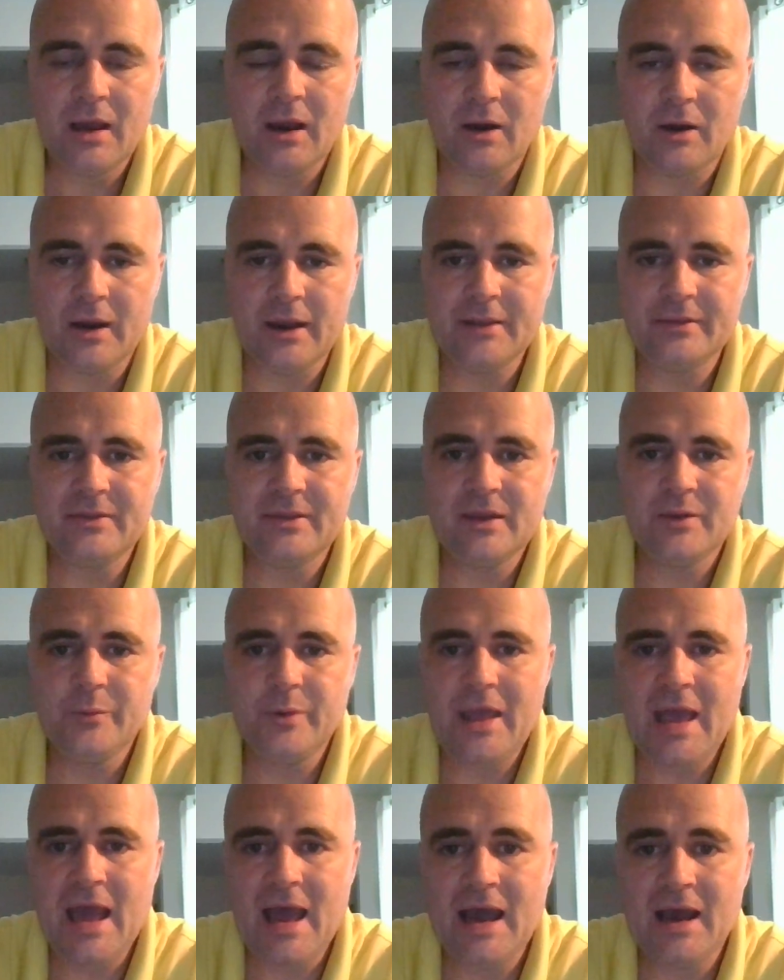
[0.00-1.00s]
All right, then
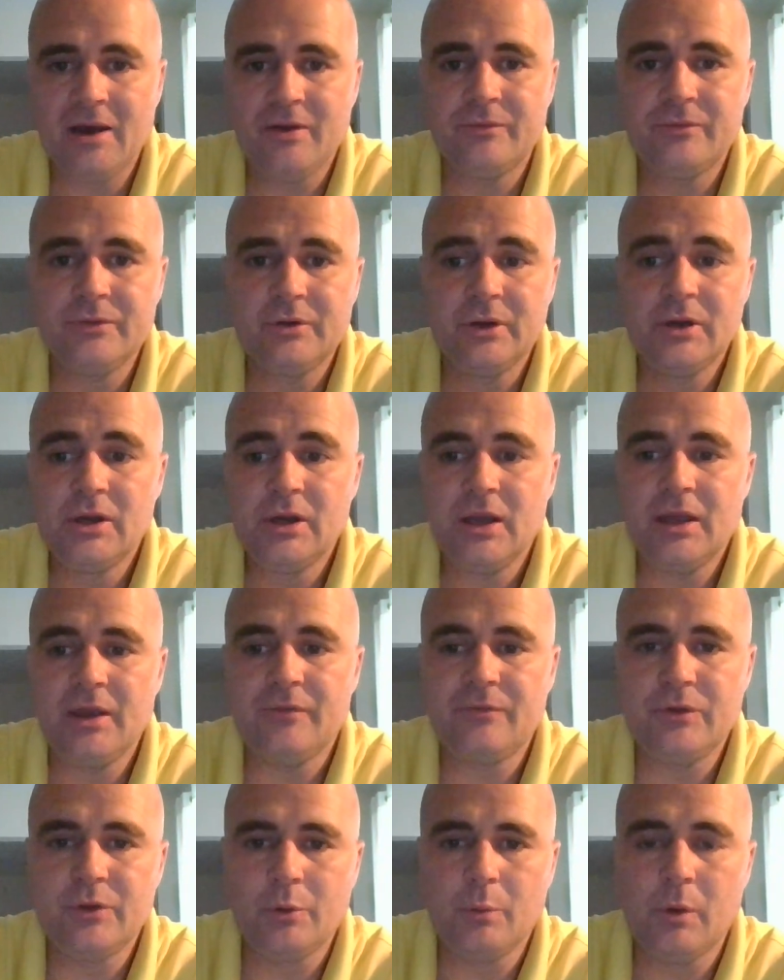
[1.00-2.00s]
we have,
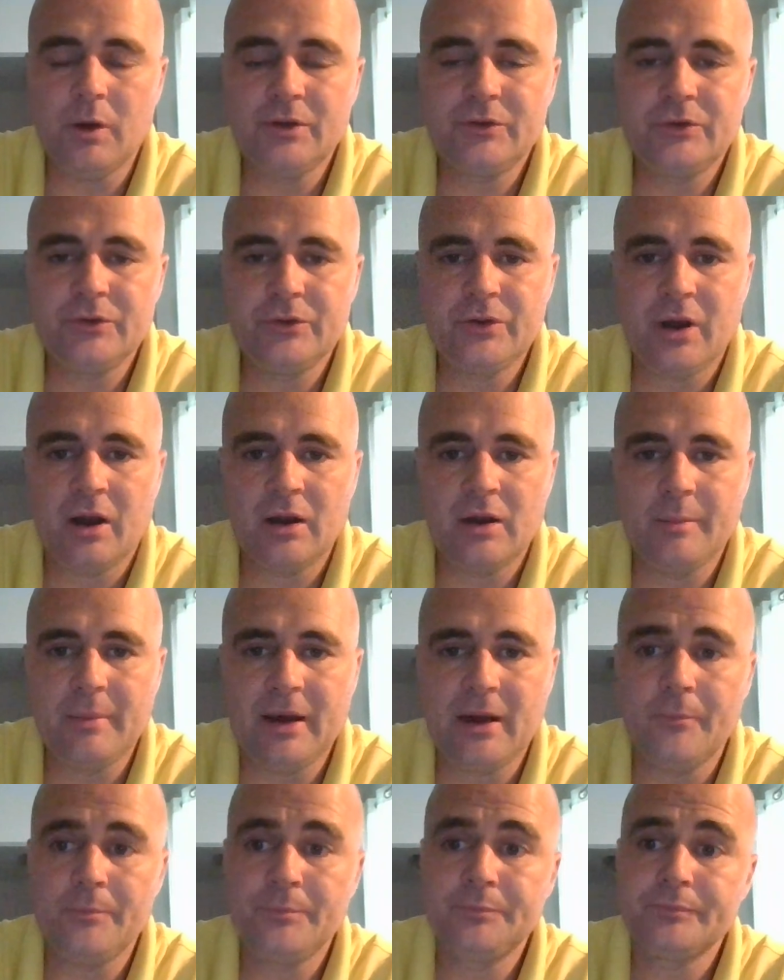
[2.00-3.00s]
if you want to talk
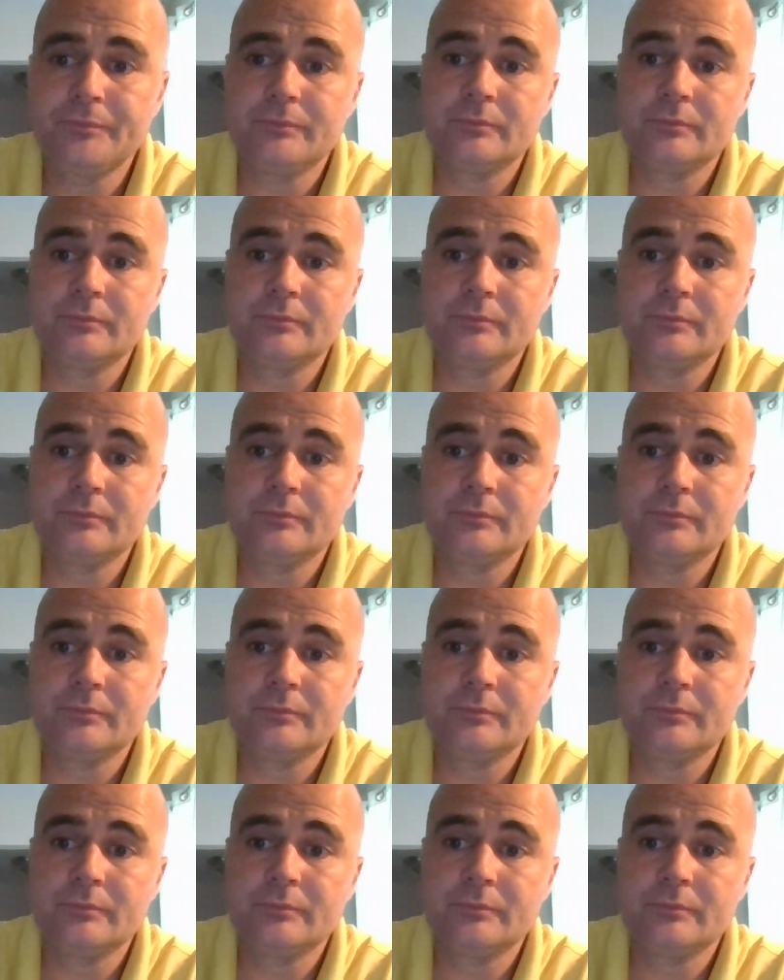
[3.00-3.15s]
about